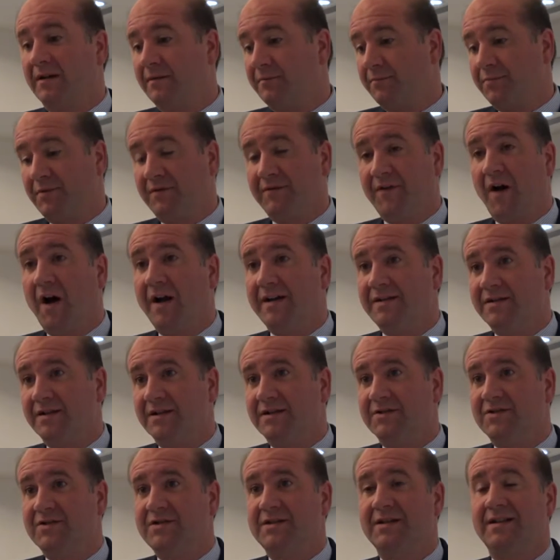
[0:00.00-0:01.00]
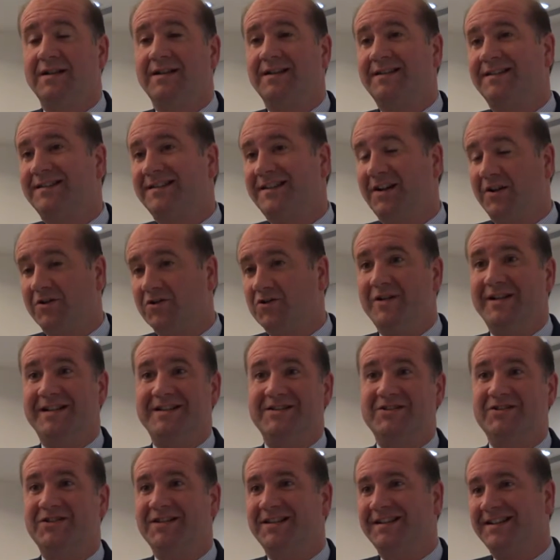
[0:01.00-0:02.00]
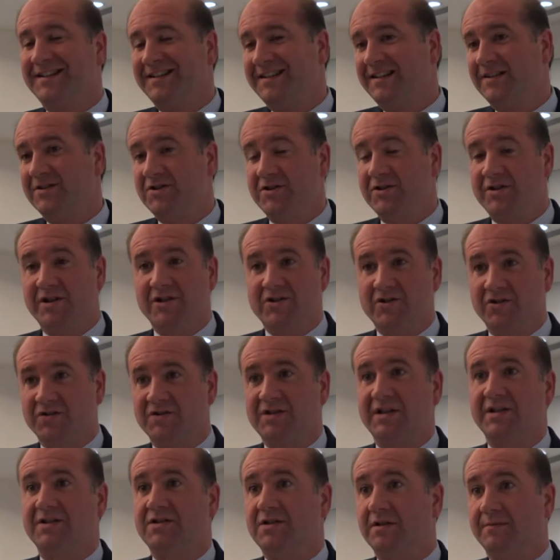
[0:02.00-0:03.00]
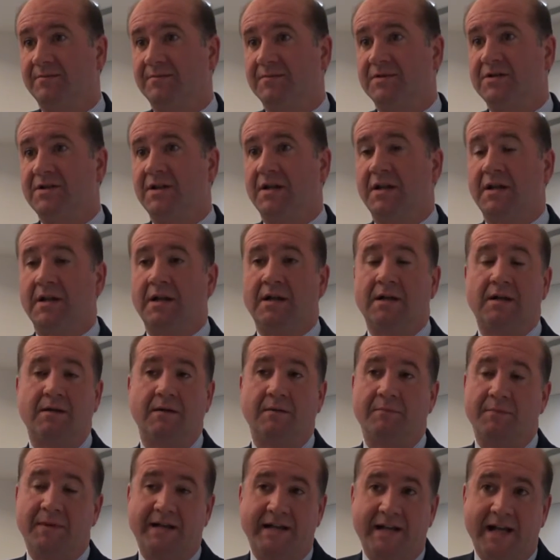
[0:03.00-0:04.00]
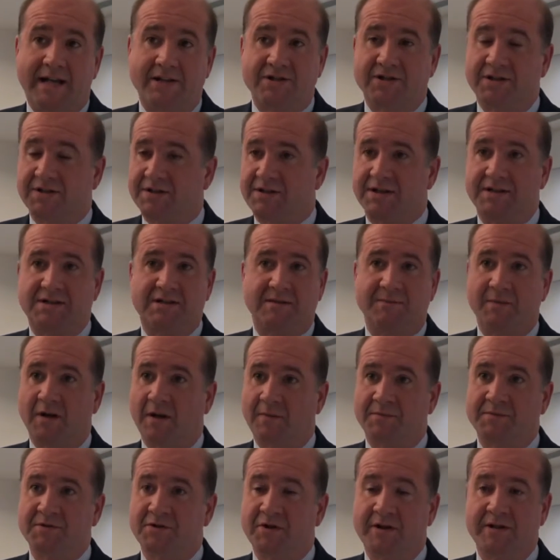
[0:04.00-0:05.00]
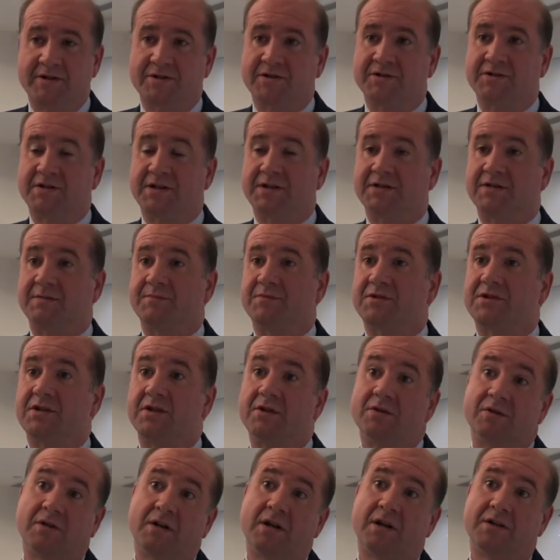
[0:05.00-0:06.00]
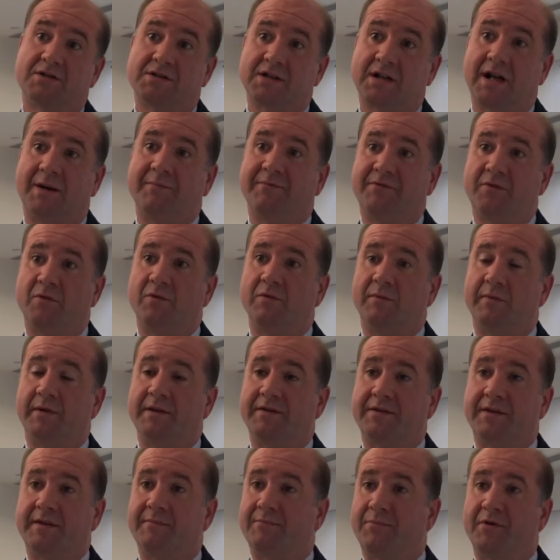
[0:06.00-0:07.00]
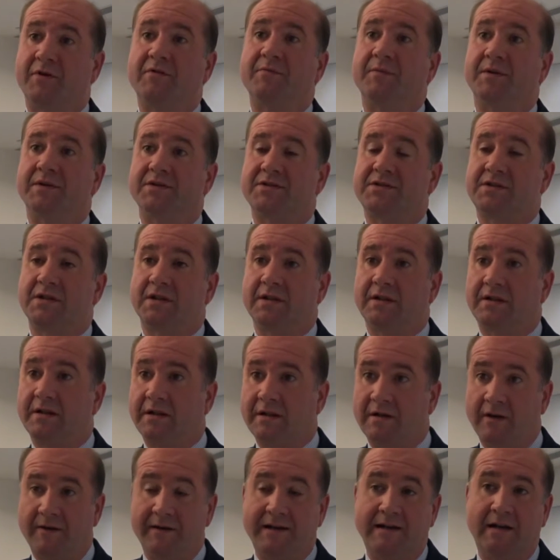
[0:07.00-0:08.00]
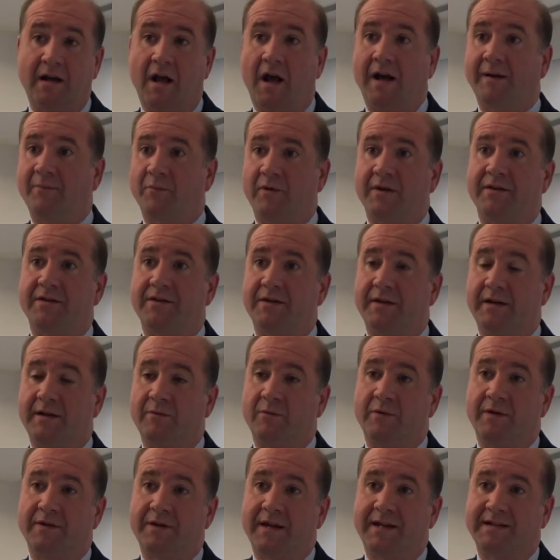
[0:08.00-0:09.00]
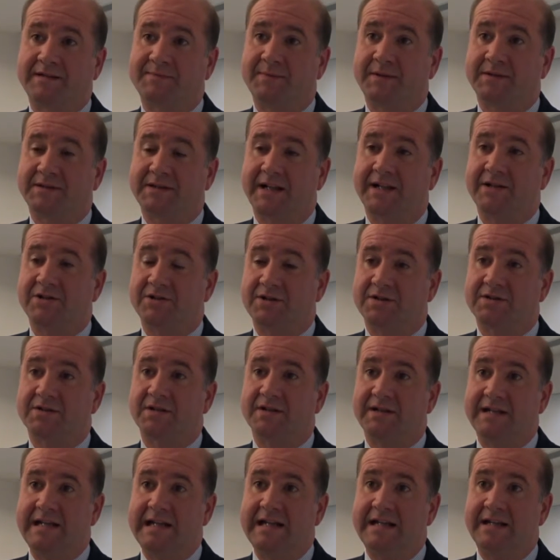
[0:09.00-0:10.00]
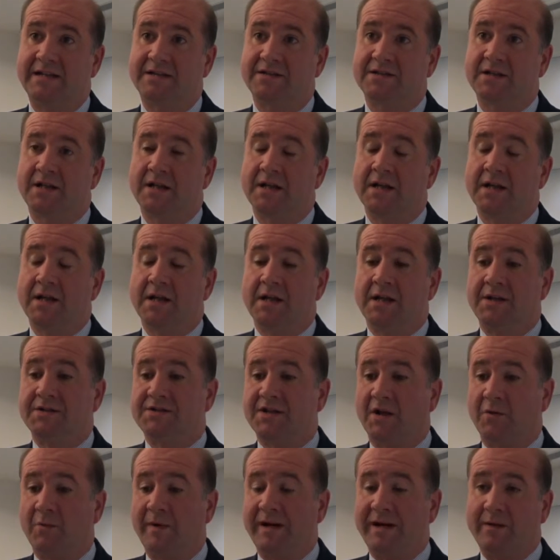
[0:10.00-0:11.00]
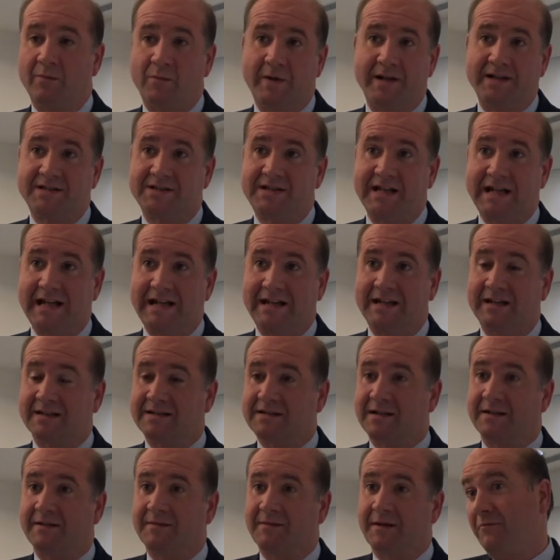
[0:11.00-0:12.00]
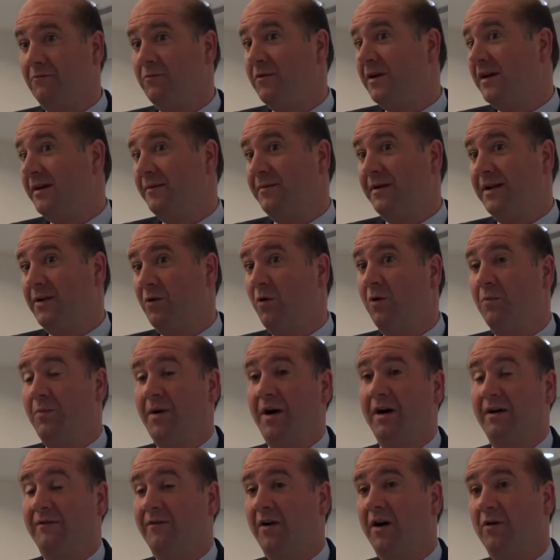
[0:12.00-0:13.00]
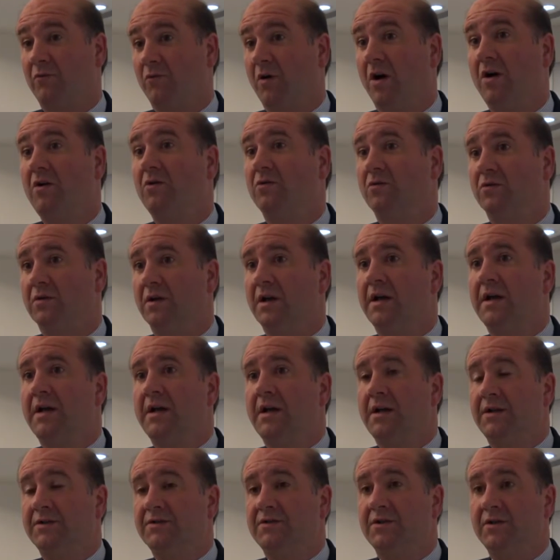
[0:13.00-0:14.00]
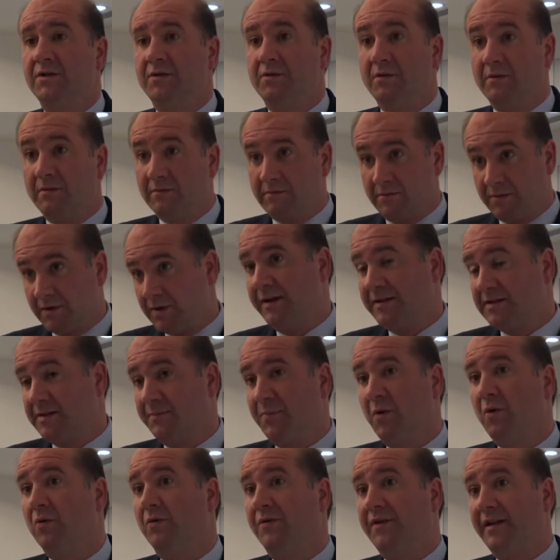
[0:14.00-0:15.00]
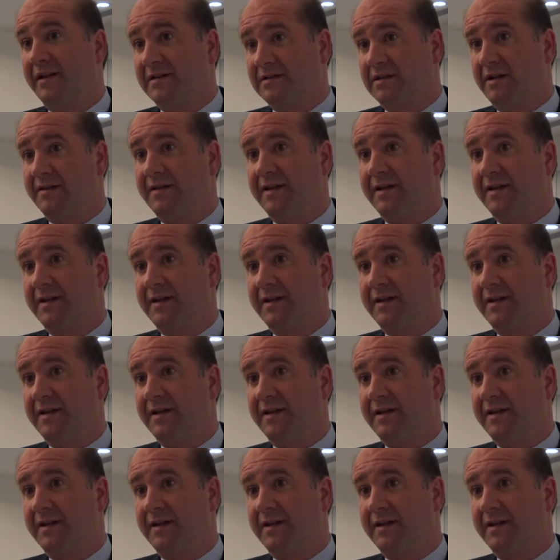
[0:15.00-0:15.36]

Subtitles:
providers, countries, judicial systems, mediation system, arbitration systems to come forward with improvements to, in line with expectations and needs. So we see it as a really core part of our role to support things like